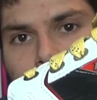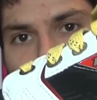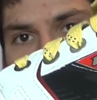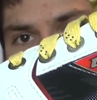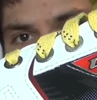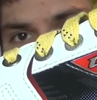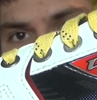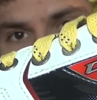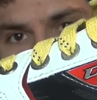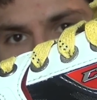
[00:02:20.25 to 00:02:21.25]
Because of the
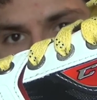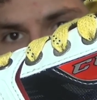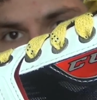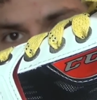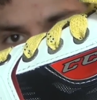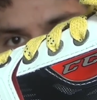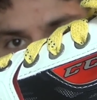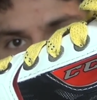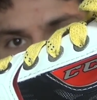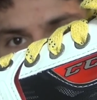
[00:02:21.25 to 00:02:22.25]
finish on here as
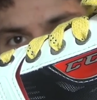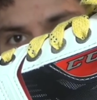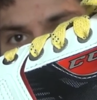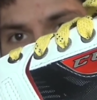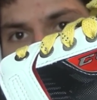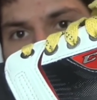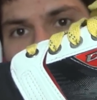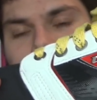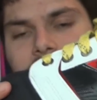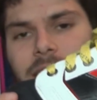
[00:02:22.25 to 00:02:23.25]
well, I found
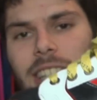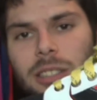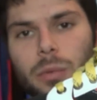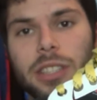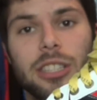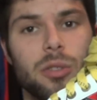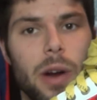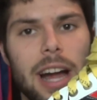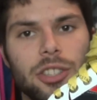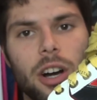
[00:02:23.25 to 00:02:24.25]
that it doesn't really
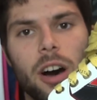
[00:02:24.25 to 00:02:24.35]
scratch